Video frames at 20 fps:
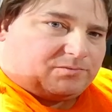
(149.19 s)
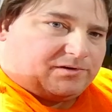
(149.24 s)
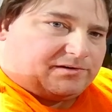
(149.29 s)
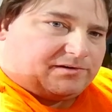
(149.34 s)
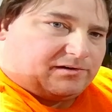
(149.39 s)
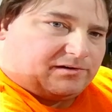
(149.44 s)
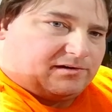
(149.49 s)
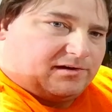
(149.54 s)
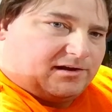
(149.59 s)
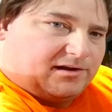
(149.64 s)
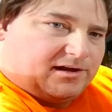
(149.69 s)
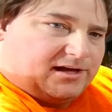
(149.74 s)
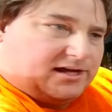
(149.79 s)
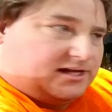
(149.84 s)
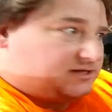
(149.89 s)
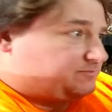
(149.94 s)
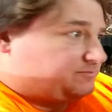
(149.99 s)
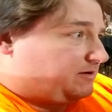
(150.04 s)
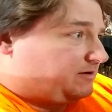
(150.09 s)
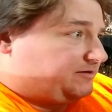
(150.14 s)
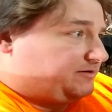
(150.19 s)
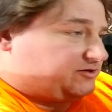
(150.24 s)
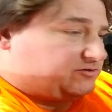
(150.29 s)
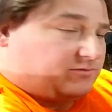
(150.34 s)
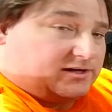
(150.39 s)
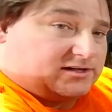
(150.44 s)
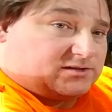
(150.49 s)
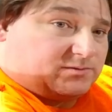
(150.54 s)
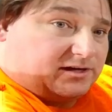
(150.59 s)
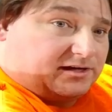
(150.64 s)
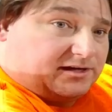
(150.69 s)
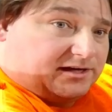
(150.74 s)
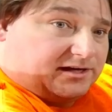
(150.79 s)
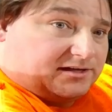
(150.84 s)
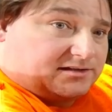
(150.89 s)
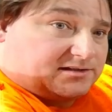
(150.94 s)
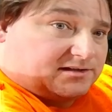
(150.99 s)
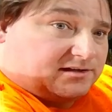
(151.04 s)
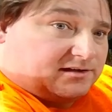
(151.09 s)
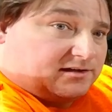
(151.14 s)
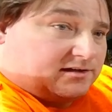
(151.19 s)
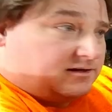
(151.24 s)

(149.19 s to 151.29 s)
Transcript: printer. It's probably twice what it needs.